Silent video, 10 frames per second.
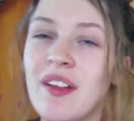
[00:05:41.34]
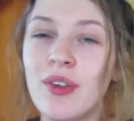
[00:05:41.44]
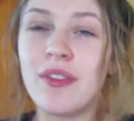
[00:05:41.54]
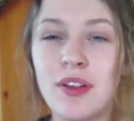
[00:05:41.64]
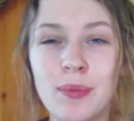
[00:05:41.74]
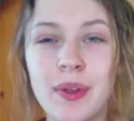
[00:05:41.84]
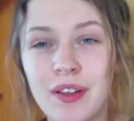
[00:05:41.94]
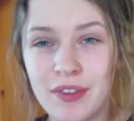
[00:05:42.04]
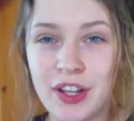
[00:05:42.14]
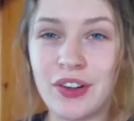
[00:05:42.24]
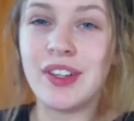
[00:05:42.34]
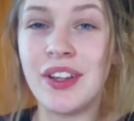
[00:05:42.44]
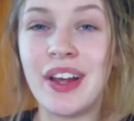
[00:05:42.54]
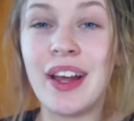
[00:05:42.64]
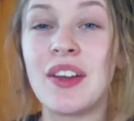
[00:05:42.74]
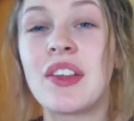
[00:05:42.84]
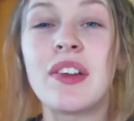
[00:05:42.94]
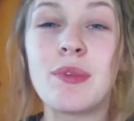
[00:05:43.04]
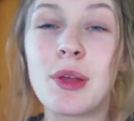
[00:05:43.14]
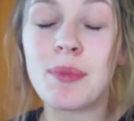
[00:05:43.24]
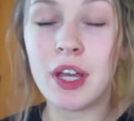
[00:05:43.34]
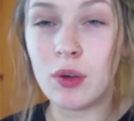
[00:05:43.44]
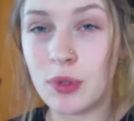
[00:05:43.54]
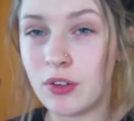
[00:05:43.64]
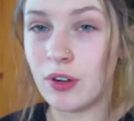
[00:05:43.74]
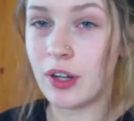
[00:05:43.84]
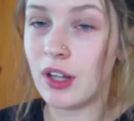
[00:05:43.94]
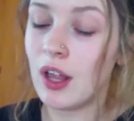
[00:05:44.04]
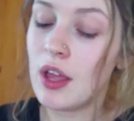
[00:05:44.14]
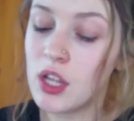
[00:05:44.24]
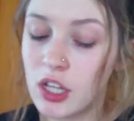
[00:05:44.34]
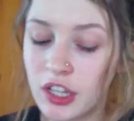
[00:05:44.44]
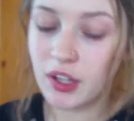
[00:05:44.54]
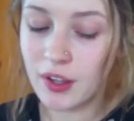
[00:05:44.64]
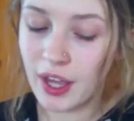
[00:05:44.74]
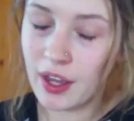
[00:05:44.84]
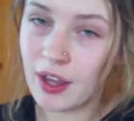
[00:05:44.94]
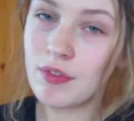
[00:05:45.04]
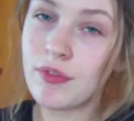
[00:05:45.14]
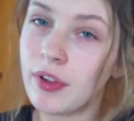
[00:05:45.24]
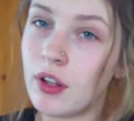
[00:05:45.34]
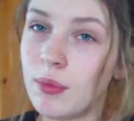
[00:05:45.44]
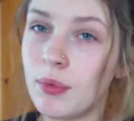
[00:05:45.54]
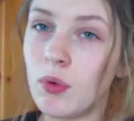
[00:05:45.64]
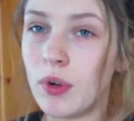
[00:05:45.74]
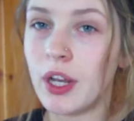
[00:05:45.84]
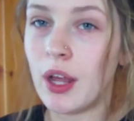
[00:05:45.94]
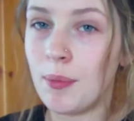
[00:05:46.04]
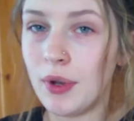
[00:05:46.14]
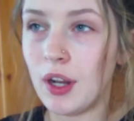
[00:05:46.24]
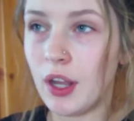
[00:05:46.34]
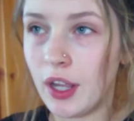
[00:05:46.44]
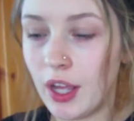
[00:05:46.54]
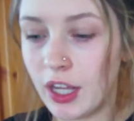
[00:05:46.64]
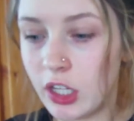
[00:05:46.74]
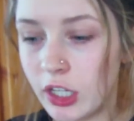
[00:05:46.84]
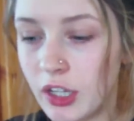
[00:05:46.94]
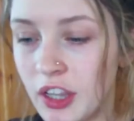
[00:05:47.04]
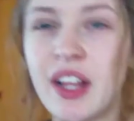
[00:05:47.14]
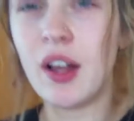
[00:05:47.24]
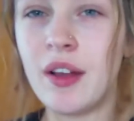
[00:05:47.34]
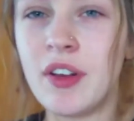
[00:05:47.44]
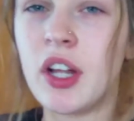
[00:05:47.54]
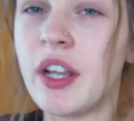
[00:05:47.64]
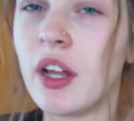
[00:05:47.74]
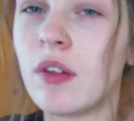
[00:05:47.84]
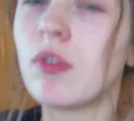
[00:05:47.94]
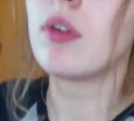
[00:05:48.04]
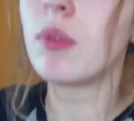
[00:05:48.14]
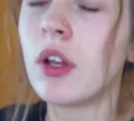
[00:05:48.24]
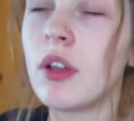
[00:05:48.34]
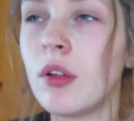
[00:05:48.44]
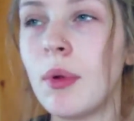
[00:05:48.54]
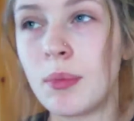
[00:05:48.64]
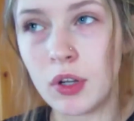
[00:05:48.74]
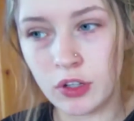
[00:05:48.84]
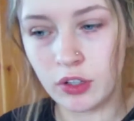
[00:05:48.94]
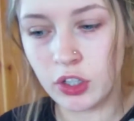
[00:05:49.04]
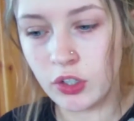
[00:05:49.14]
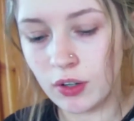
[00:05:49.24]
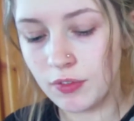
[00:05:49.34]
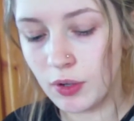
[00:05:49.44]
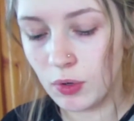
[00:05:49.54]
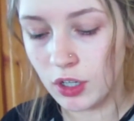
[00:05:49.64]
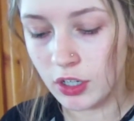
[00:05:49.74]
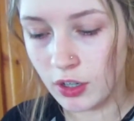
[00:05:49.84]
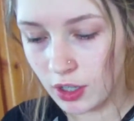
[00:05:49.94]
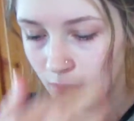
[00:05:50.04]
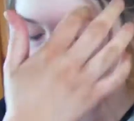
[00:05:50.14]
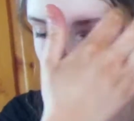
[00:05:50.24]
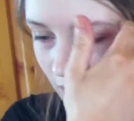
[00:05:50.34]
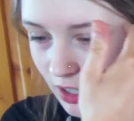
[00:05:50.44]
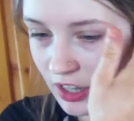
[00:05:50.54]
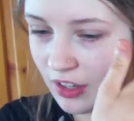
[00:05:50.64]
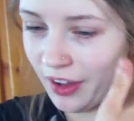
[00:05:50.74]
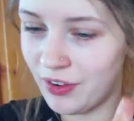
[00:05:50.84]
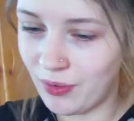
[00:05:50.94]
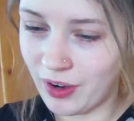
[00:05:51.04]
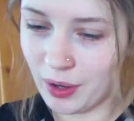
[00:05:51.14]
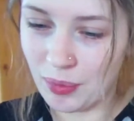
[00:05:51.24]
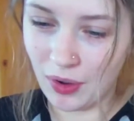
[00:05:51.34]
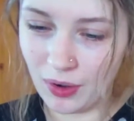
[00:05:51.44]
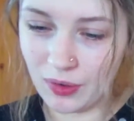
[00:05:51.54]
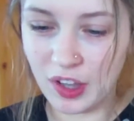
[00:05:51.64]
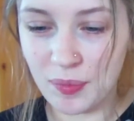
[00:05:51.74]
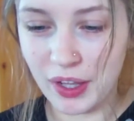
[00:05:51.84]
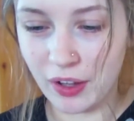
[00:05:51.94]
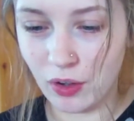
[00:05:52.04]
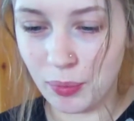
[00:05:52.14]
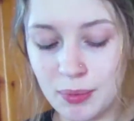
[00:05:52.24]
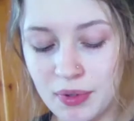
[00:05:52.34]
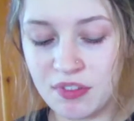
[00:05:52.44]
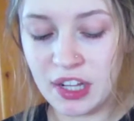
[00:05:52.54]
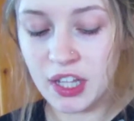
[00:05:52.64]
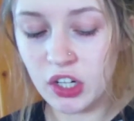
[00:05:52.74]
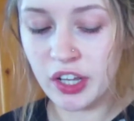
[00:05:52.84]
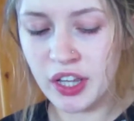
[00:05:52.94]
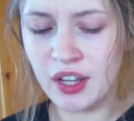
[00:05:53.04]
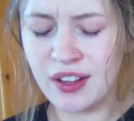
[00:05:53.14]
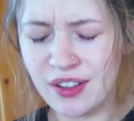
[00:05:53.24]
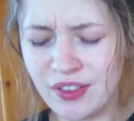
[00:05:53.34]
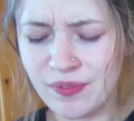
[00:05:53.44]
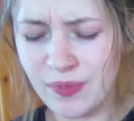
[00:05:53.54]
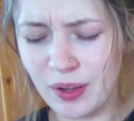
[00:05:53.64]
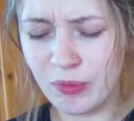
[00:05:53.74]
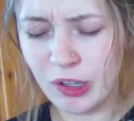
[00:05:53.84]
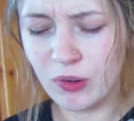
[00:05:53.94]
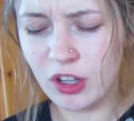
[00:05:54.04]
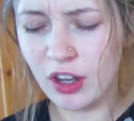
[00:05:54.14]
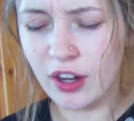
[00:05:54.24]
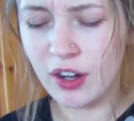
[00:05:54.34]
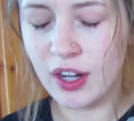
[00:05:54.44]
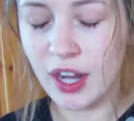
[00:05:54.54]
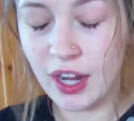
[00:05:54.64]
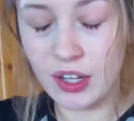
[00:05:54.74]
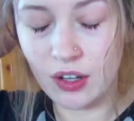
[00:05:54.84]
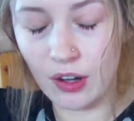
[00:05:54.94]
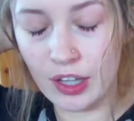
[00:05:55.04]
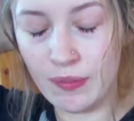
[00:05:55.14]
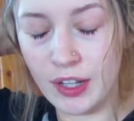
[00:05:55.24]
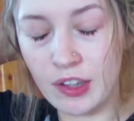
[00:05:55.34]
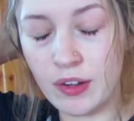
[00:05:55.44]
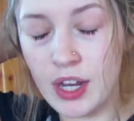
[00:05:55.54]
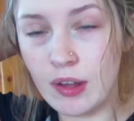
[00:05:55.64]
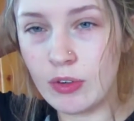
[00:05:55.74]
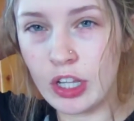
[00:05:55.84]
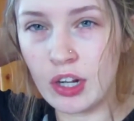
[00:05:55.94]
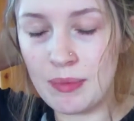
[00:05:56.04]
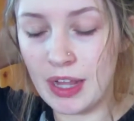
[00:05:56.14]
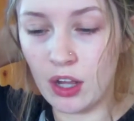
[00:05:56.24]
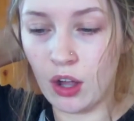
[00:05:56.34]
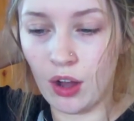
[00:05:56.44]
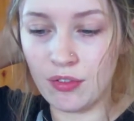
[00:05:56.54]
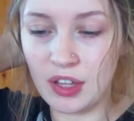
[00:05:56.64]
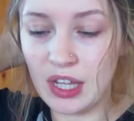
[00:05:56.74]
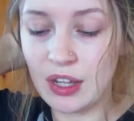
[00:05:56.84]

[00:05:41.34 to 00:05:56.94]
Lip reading: I'm going to film a video today and it's going to be a makeup tutorial. So yeah, I haven't filmed one of them in like ages. I think I have an idea of what I'm going to do, but I'm not too sure if I want to do that because I don't want to put loads of makeup on my face. I'm so tired and I hate to talk a bit, so I think I'm just going to make a coffee.